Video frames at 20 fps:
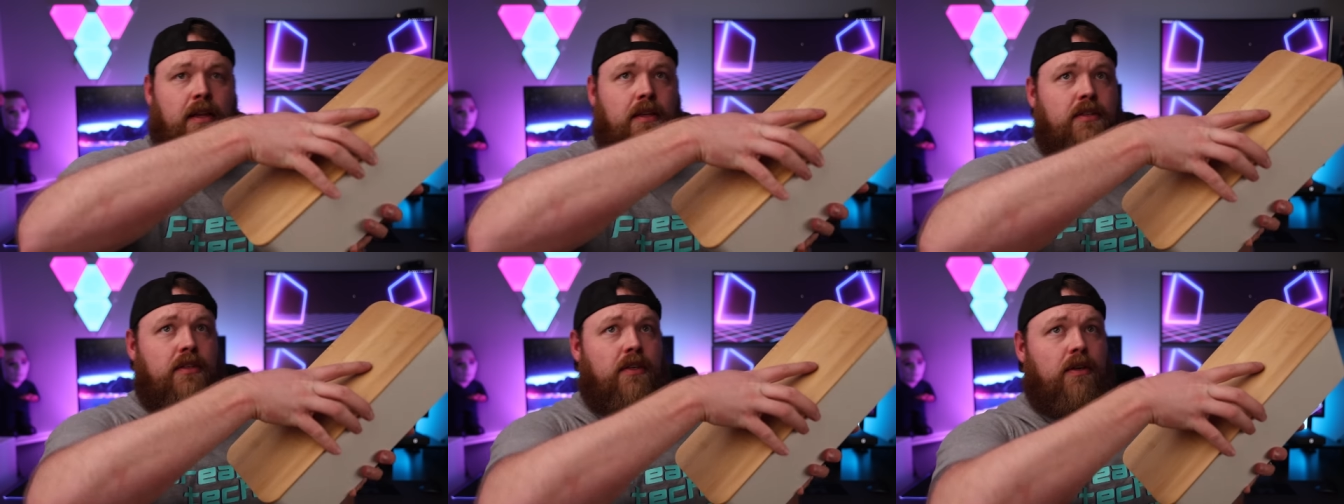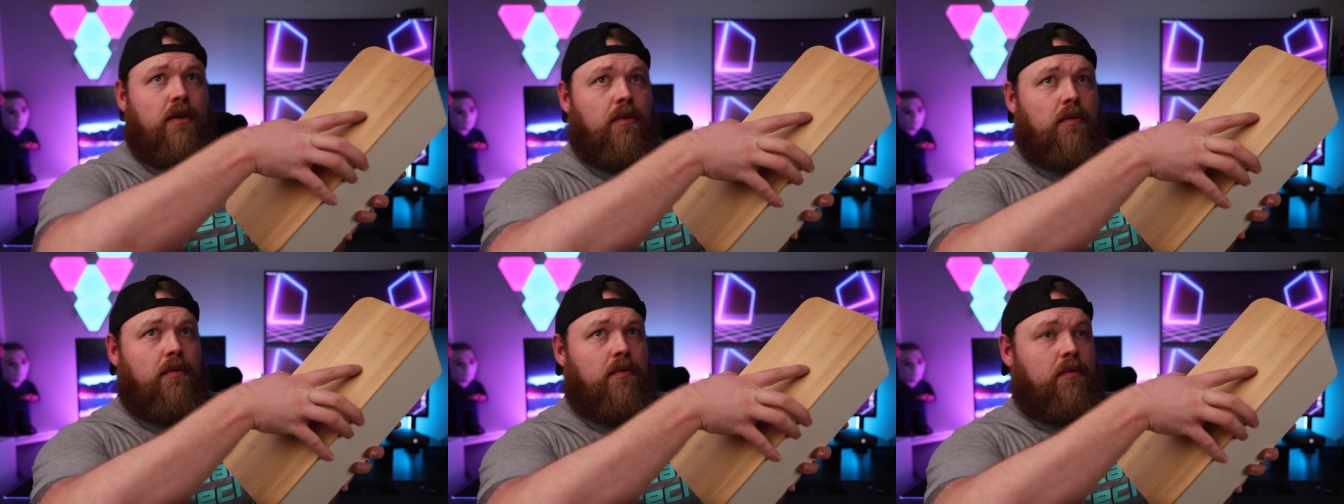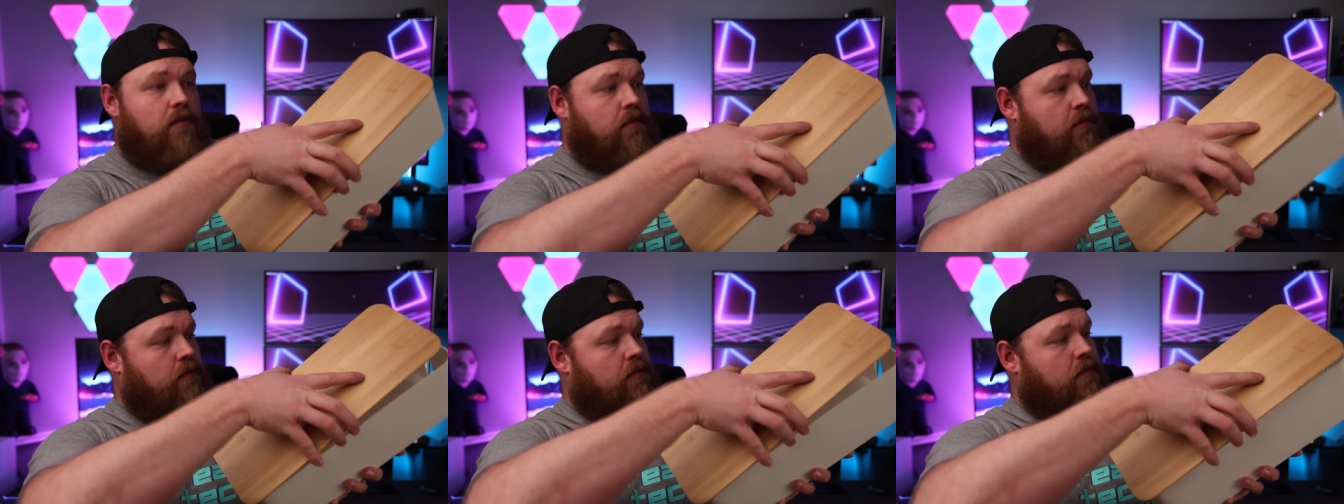so
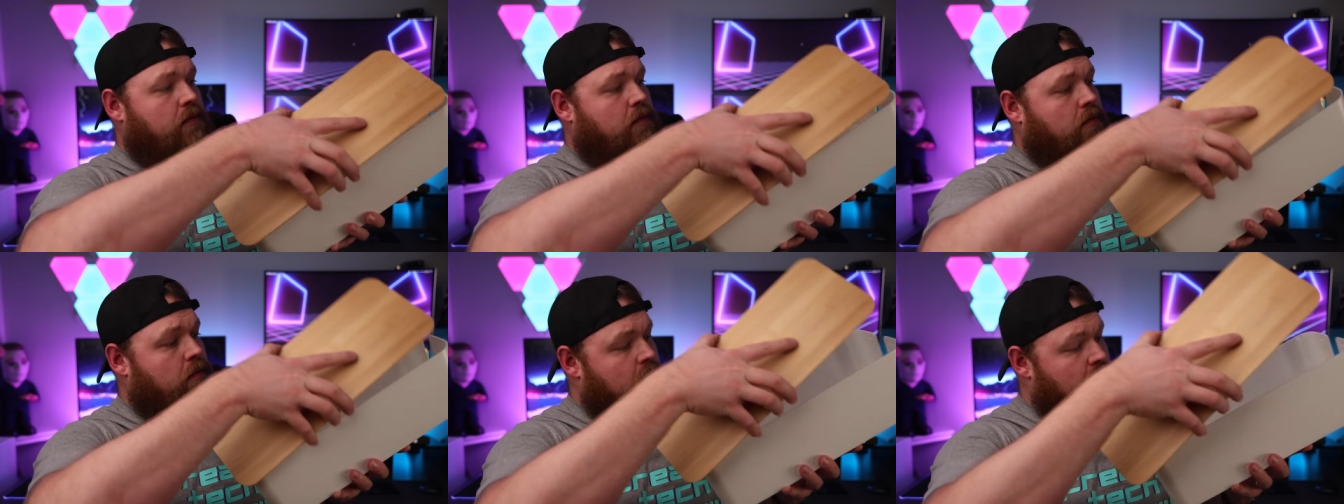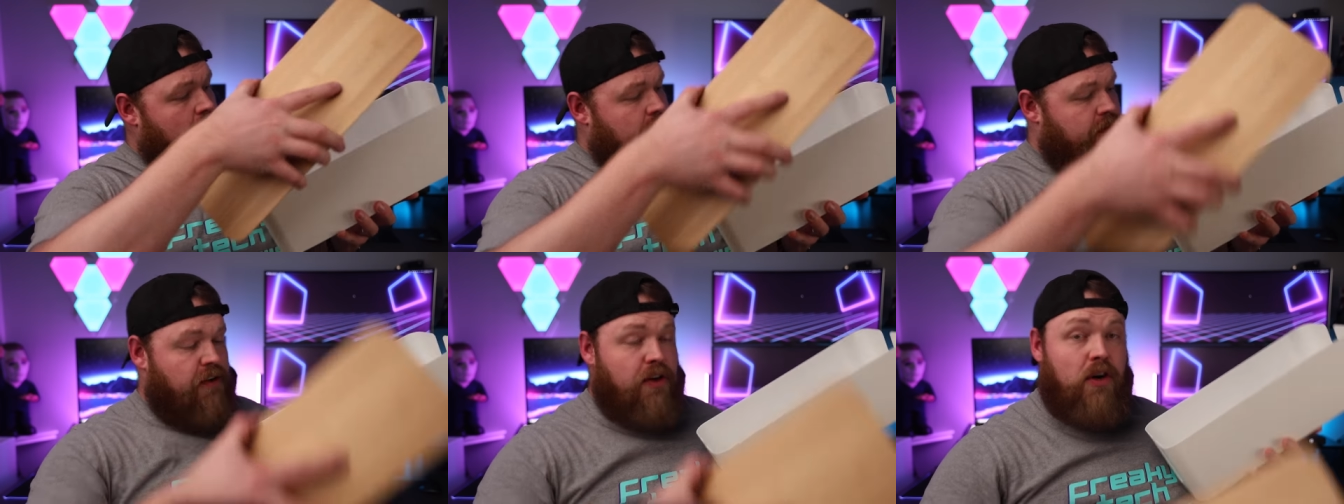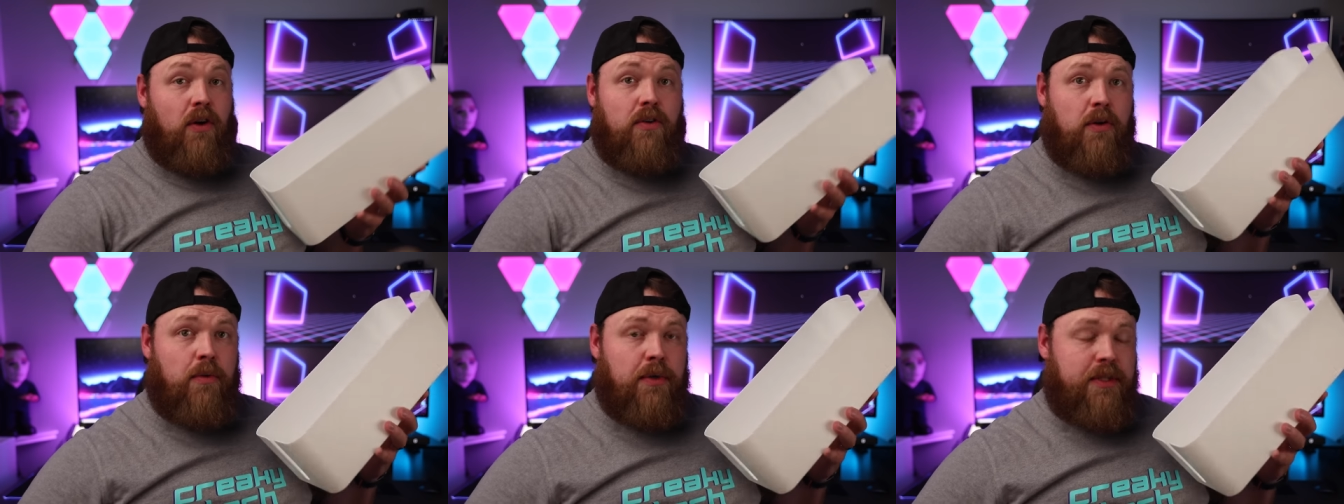if you
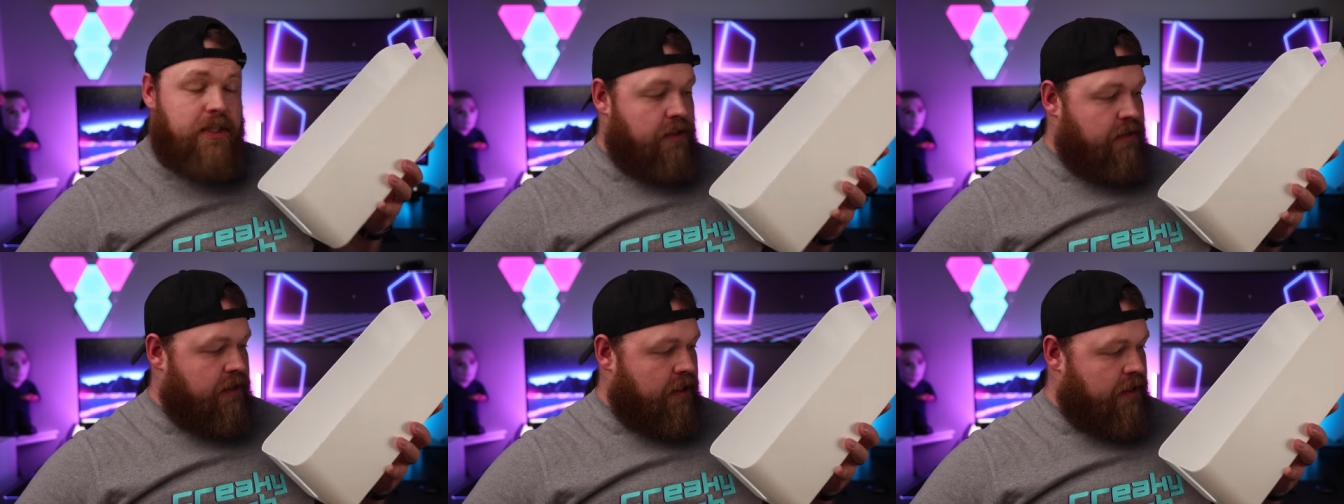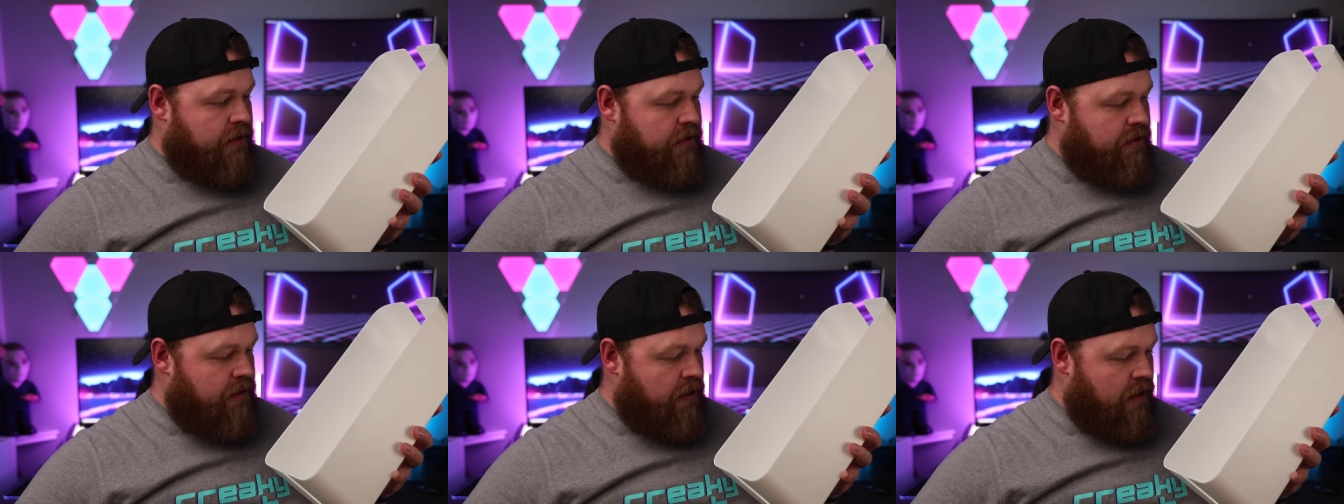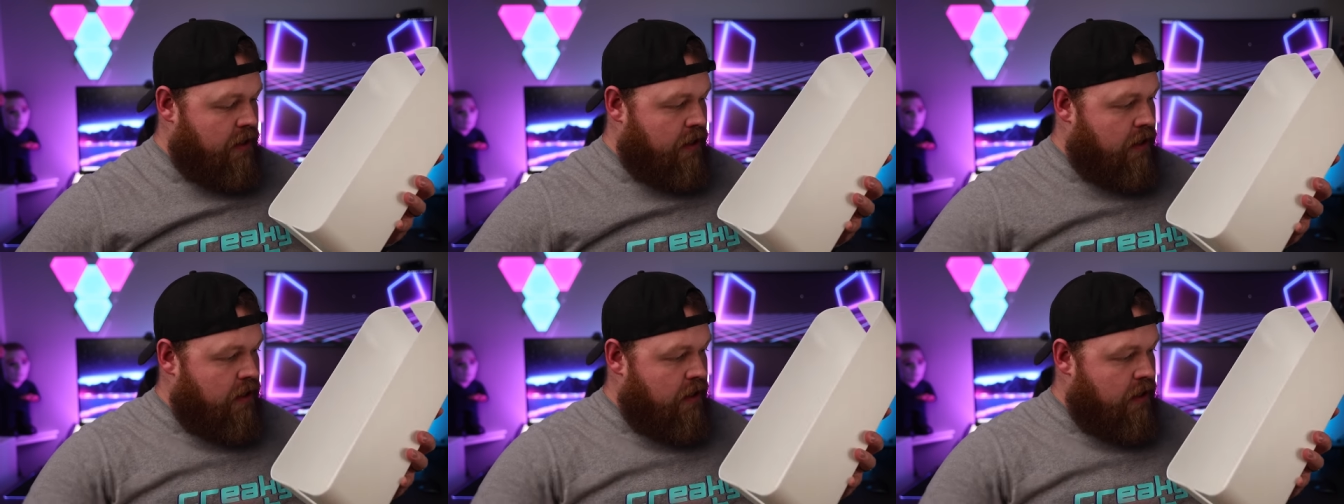don't know what this is,